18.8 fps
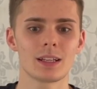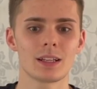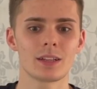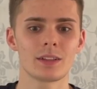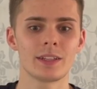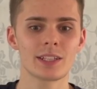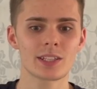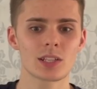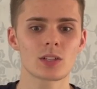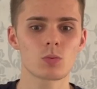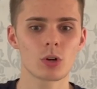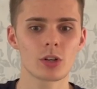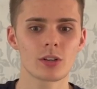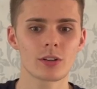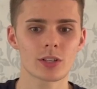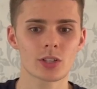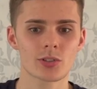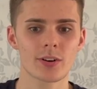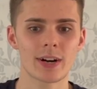"This is what you
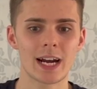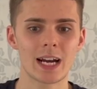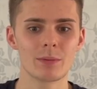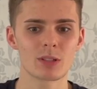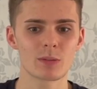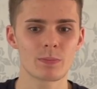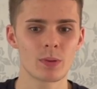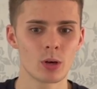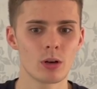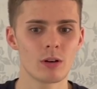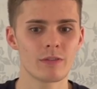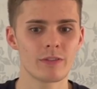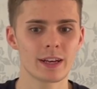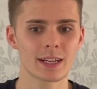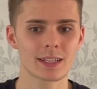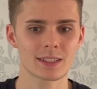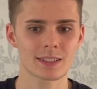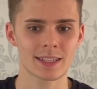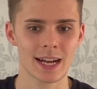describe as
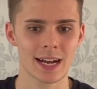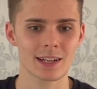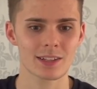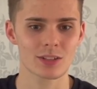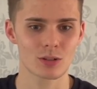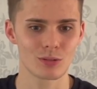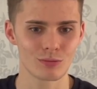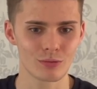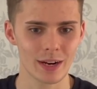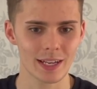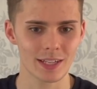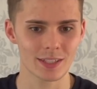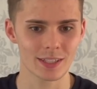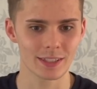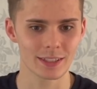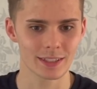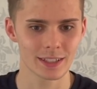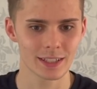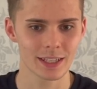perfect tactical
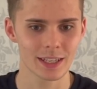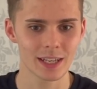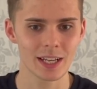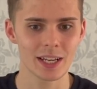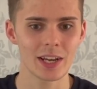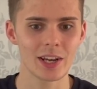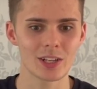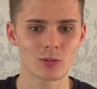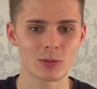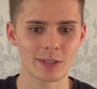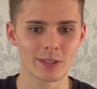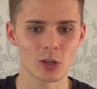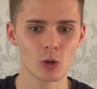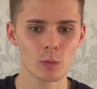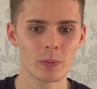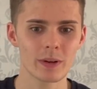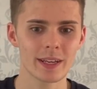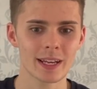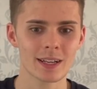racing. It's when you're
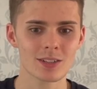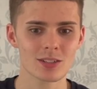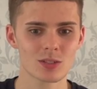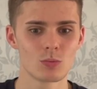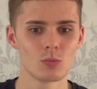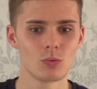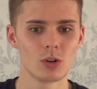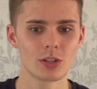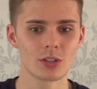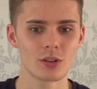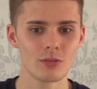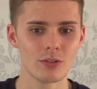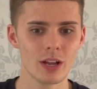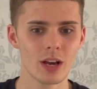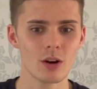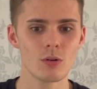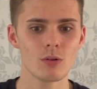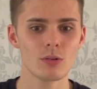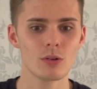up against someone you
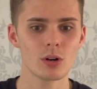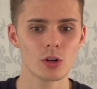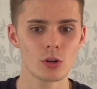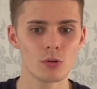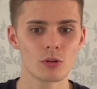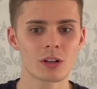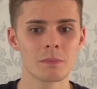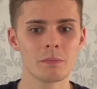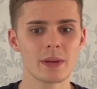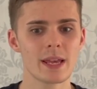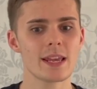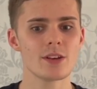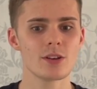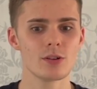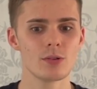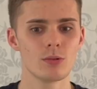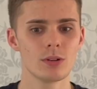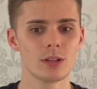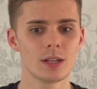know who can beat
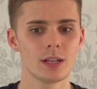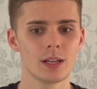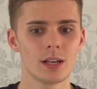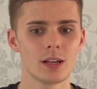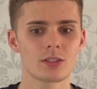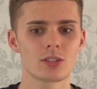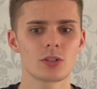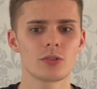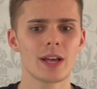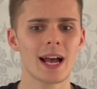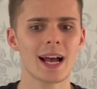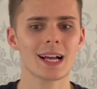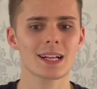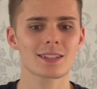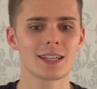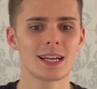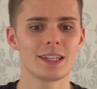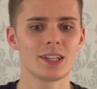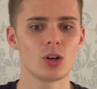you, so you
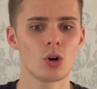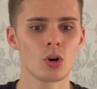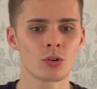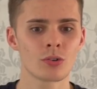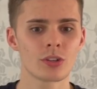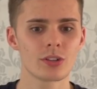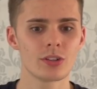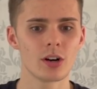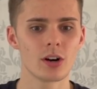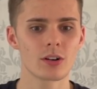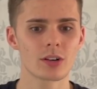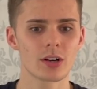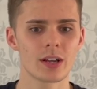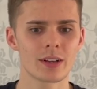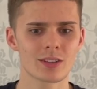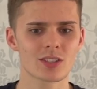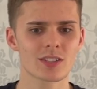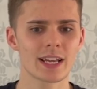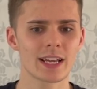act like the underdog
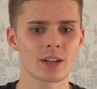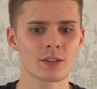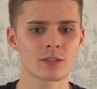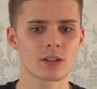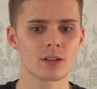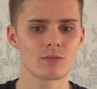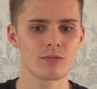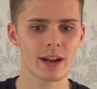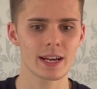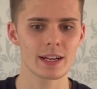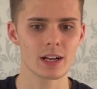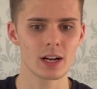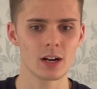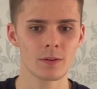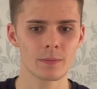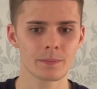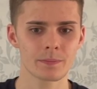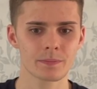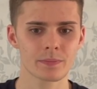and stay under the
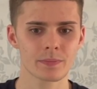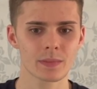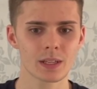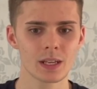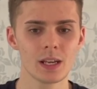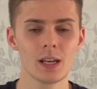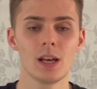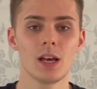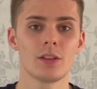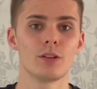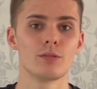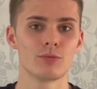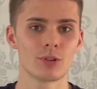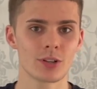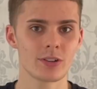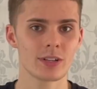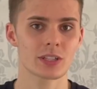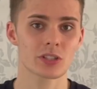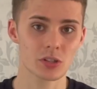radar." The
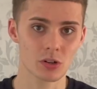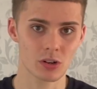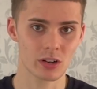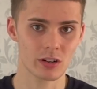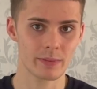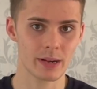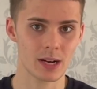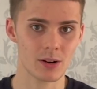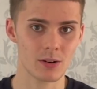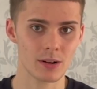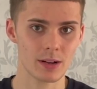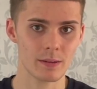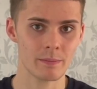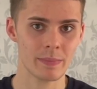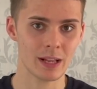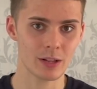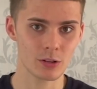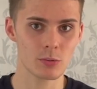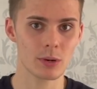runner is talking about
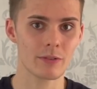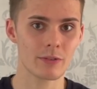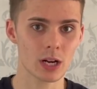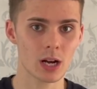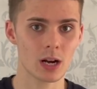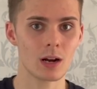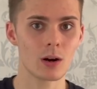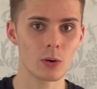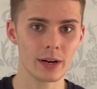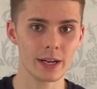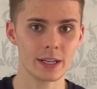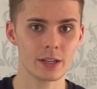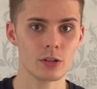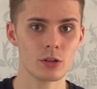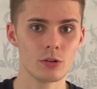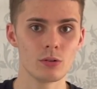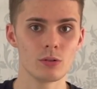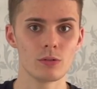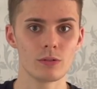Belu Ebagawe,
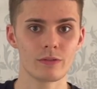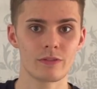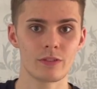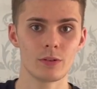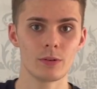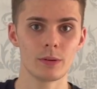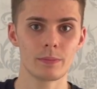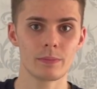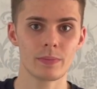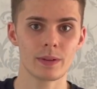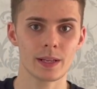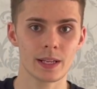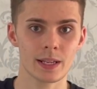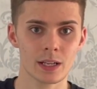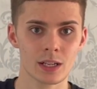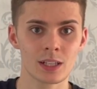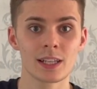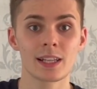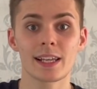who, for
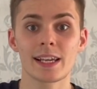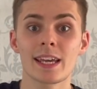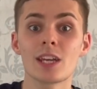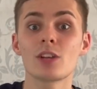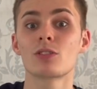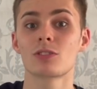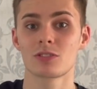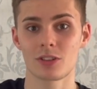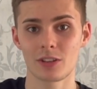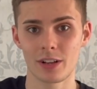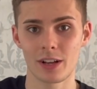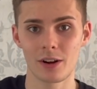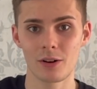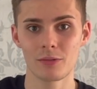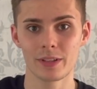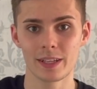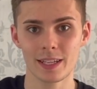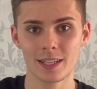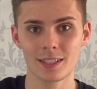clearly he doesn't
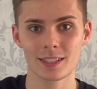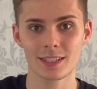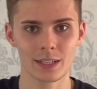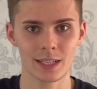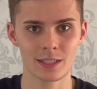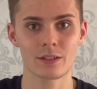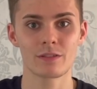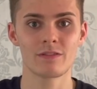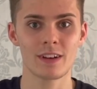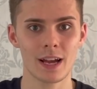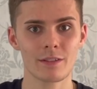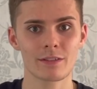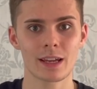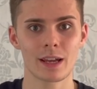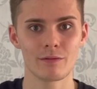know this, is the 5k